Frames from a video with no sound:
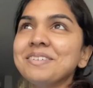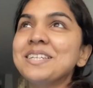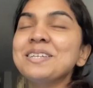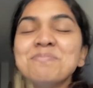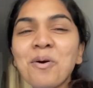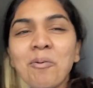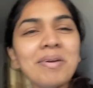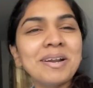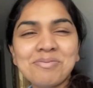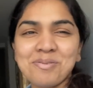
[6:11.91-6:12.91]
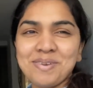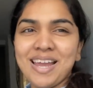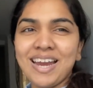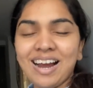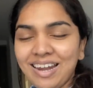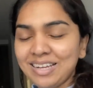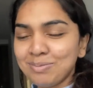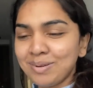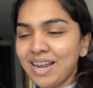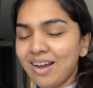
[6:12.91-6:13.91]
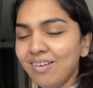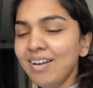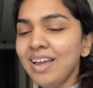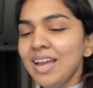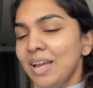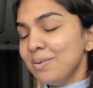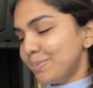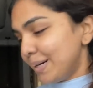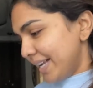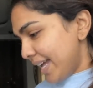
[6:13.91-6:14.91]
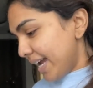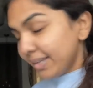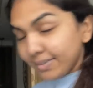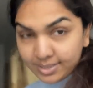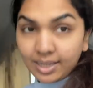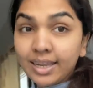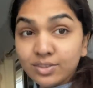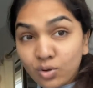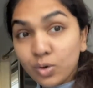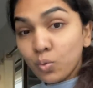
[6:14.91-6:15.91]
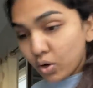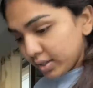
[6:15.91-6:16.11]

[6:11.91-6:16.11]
it's a moment for me. I can't explain how. But anyways, let's go on a walk